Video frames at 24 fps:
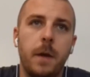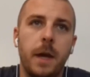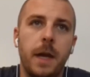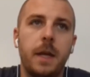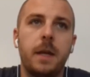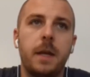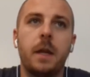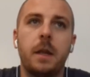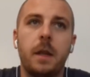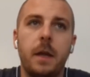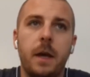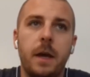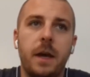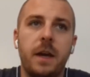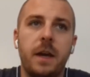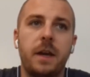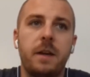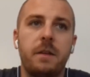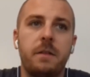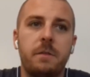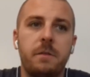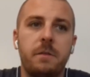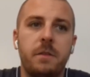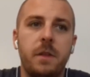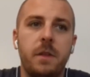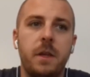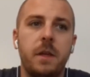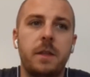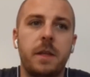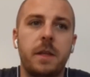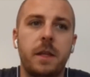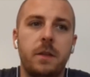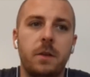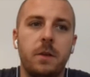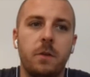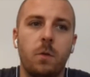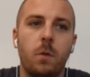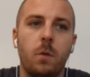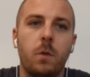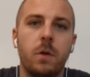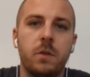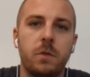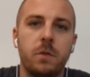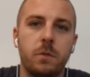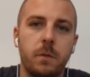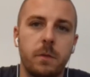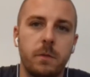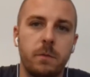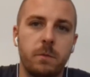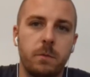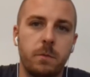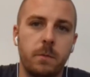And I think that they're going to